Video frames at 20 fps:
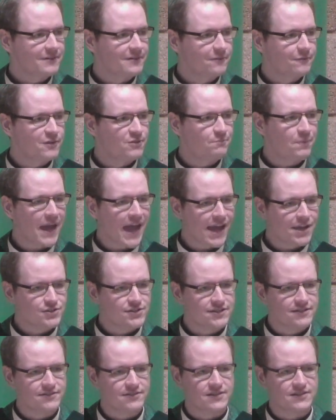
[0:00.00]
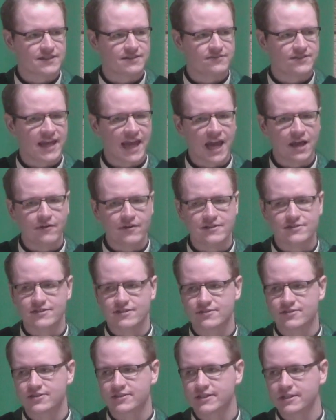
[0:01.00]
with passions and talents
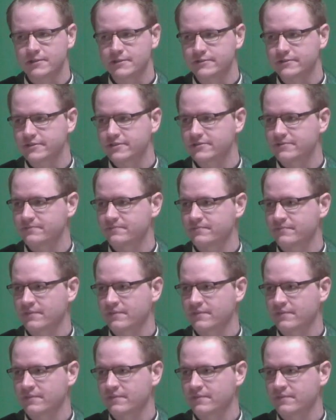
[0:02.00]
and skills.